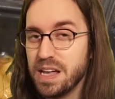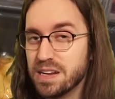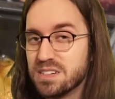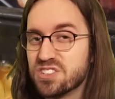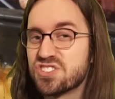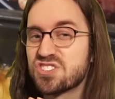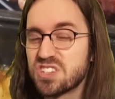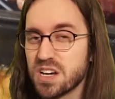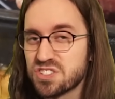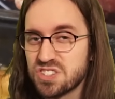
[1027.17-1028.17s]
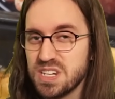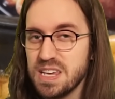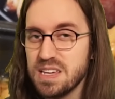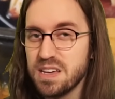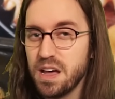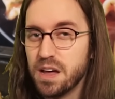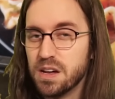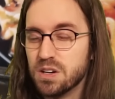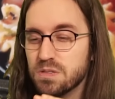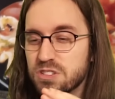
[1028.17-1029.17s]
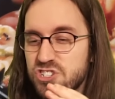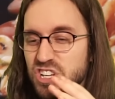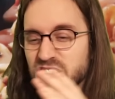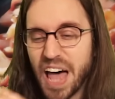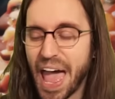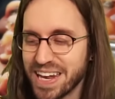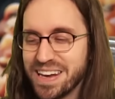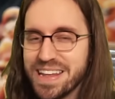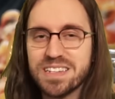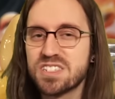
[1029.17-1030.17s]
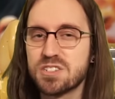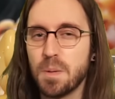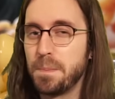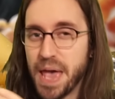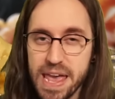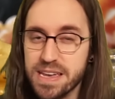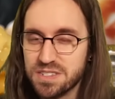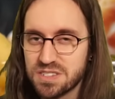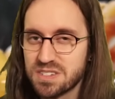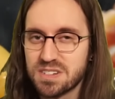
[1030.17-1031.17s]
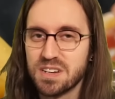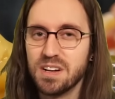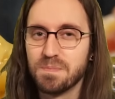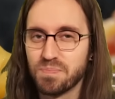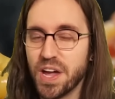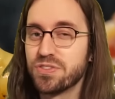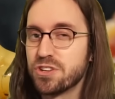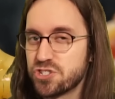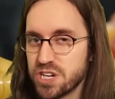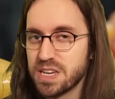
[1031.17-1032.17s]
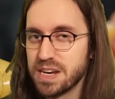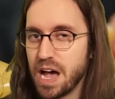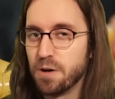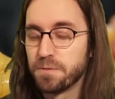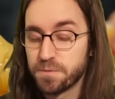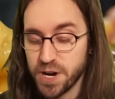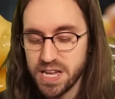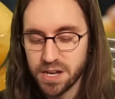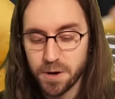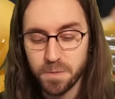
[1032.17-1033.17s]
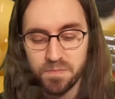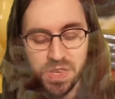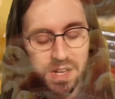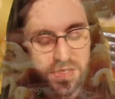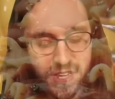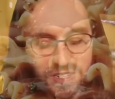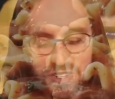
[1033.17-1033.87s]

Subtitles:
in a disgusting gelatinous paste like the chicken Alfredo. This